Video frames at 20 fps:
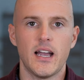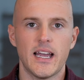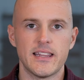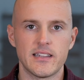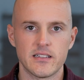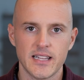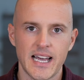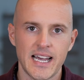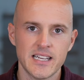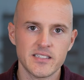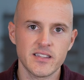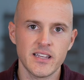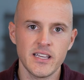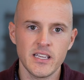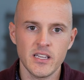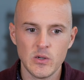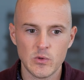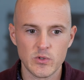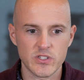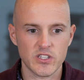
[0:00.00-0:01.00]
And the last
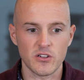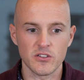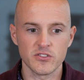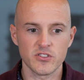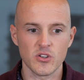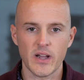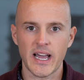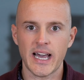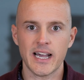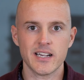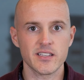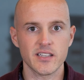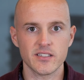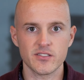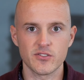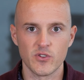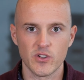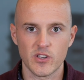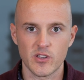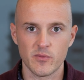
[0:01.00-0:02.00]
thing was also access
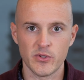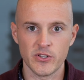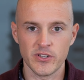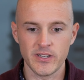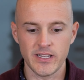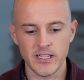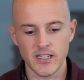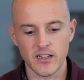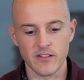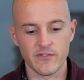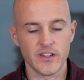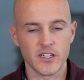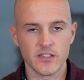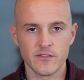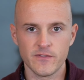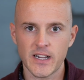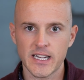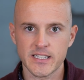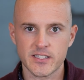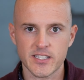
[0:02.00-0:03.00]
to a community of
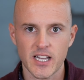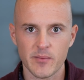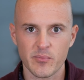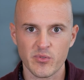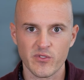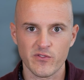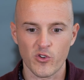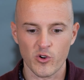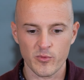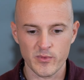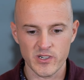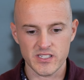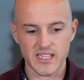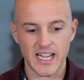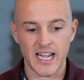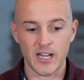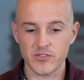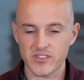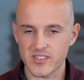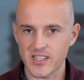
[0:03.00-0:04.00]
verified top performers
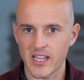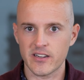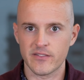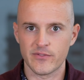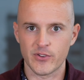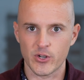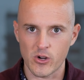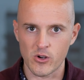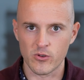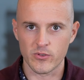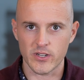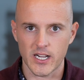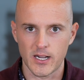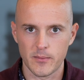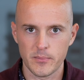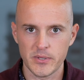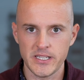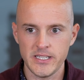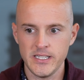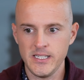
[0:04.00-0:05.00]
outside of your own
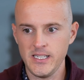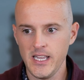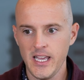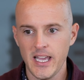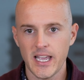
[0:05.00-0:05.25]
company